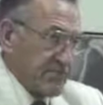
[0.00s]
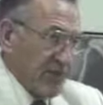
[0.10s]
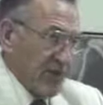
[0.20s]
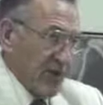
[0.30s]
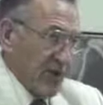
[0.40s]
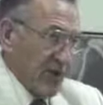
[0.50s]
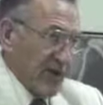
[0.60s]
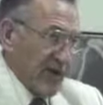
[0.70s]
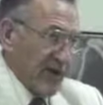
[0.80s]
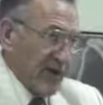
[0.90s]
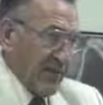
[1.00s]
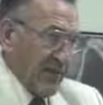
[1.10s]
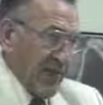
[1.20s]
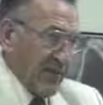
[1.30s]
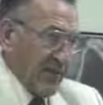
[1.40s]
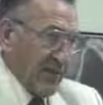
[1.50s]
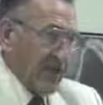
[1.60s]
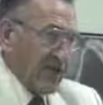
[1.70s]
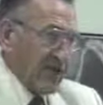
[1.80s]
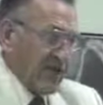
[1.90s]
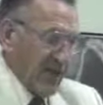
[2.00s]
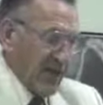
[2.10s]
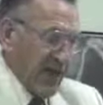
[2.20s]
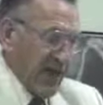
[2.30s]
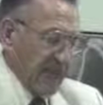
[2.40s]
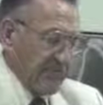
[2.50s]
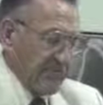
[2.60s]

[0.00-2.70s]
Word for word: What about Logan County, Miami, the whole bunch of them? Forget it.